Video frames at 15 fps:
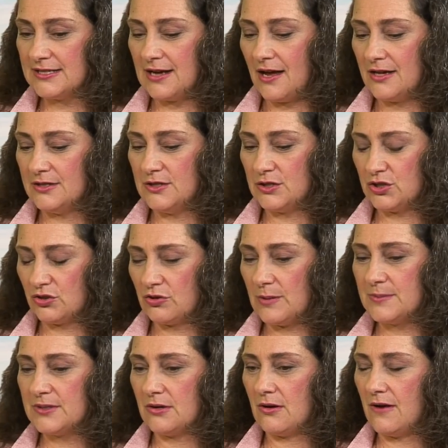a
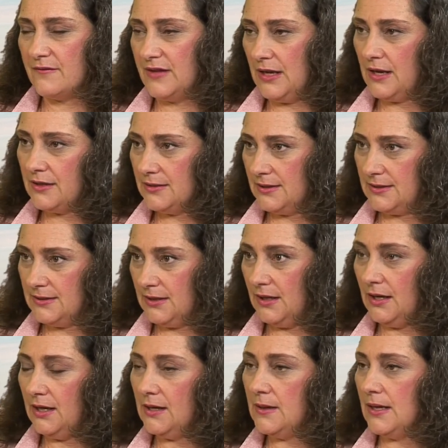descriptor of the
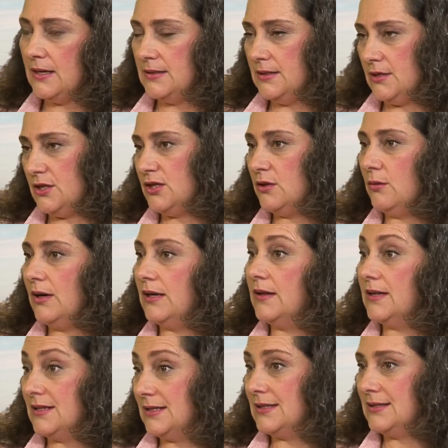entity that is issuing
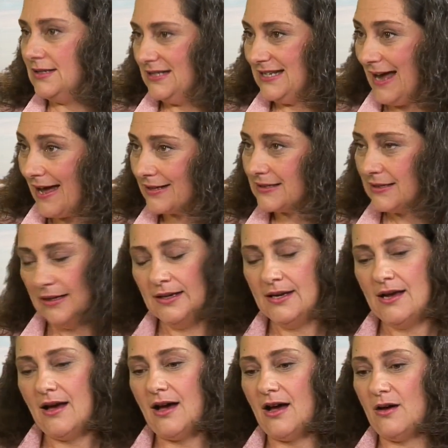this debt.
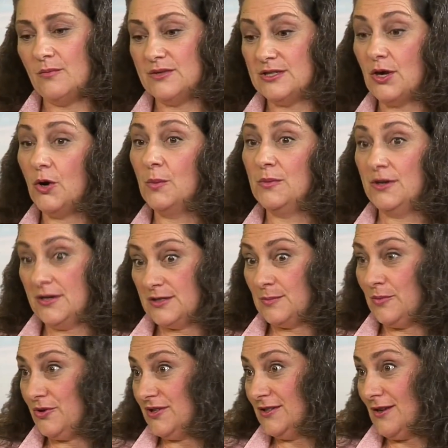So
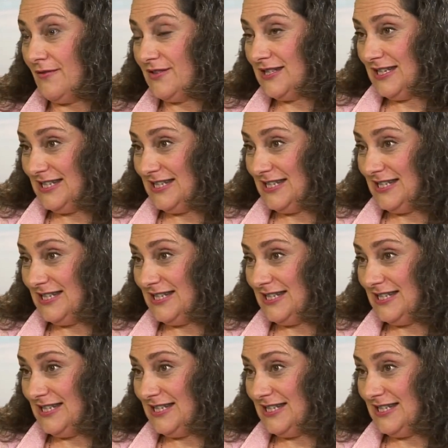municipals is obviously